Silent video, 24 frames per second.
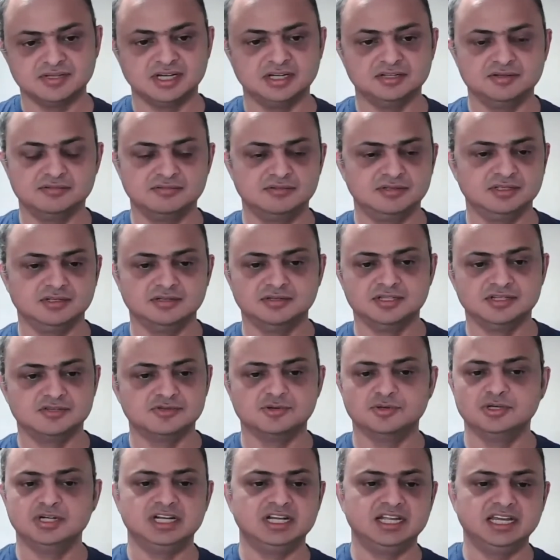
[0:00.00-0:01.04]
I, you know,
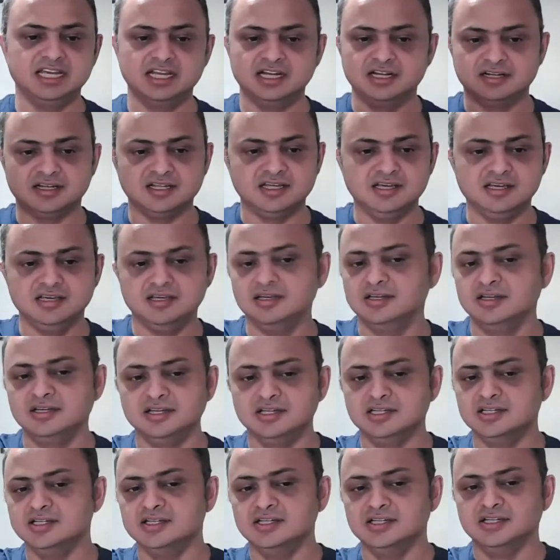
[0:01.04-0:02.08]
this whole DLT,
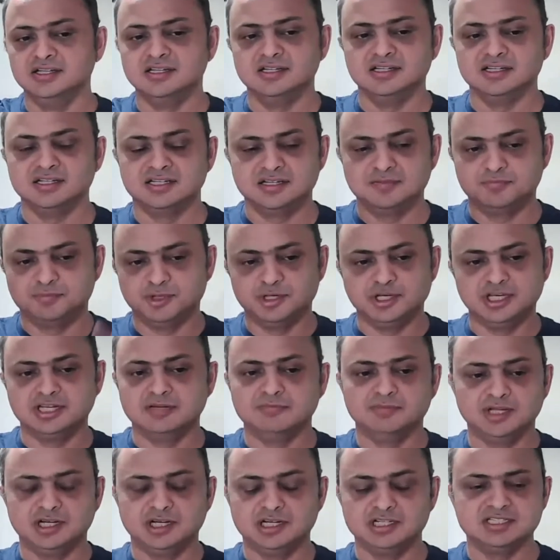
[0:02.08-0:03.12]
uh, deploying
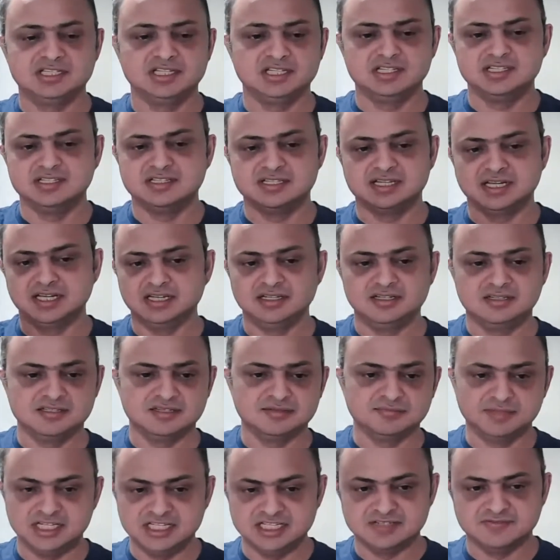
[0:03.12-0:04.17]
a blockchain inside
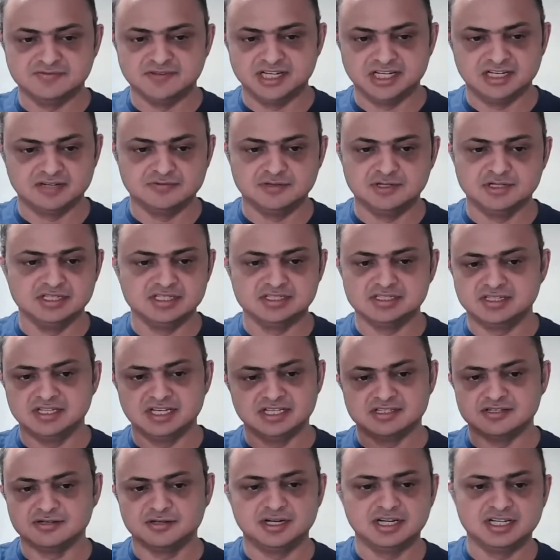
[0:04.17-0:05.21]
somebody's firewalls,
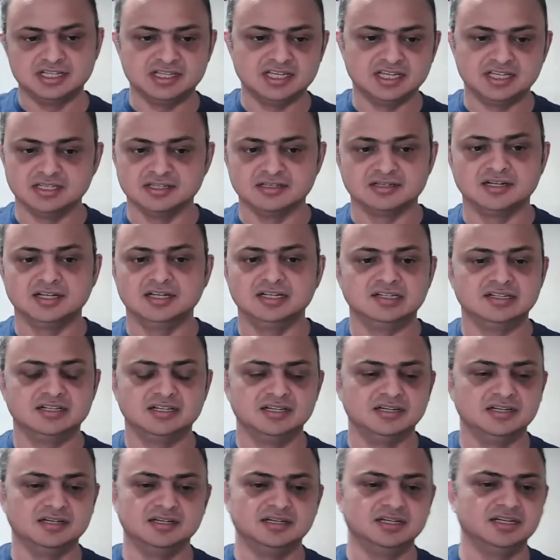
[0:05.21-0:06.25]
that's not a thing, right? I,
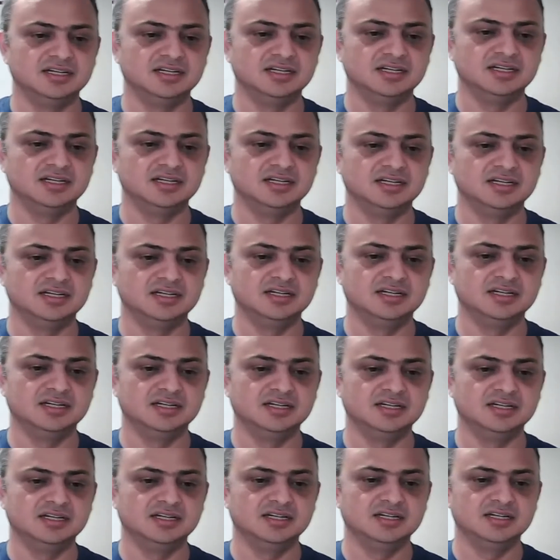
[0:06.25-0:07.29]
I, that, that
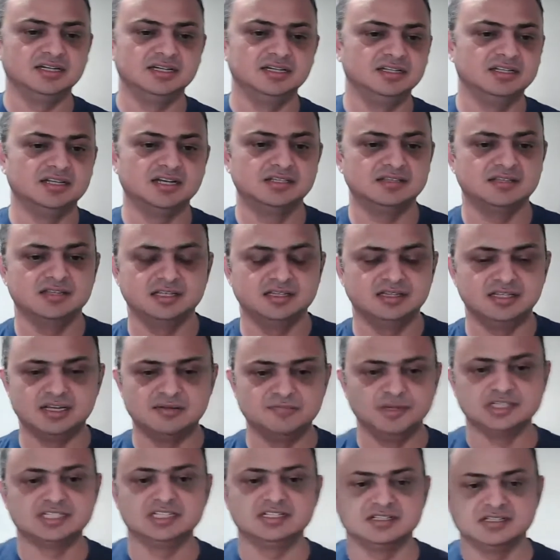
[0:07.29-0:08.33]
then blockchain doesn't
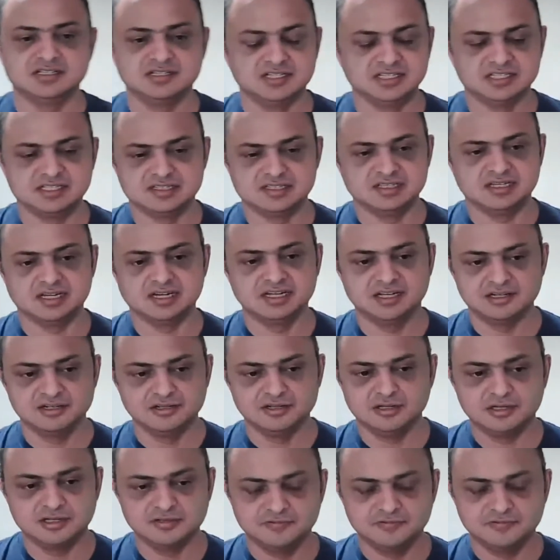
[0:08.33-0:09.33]
necessarily add a lot of value.